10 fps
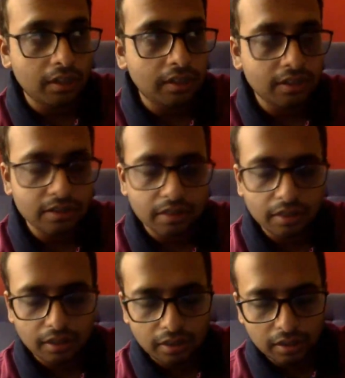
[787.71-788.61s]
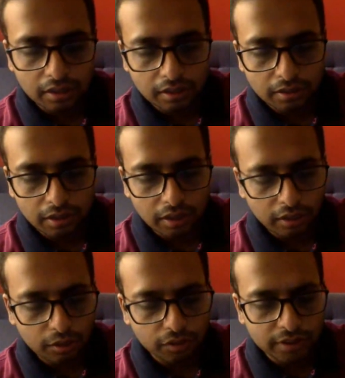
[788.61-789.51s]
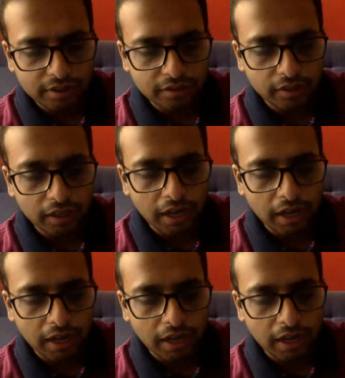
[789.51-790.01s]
It is a Hindu festival,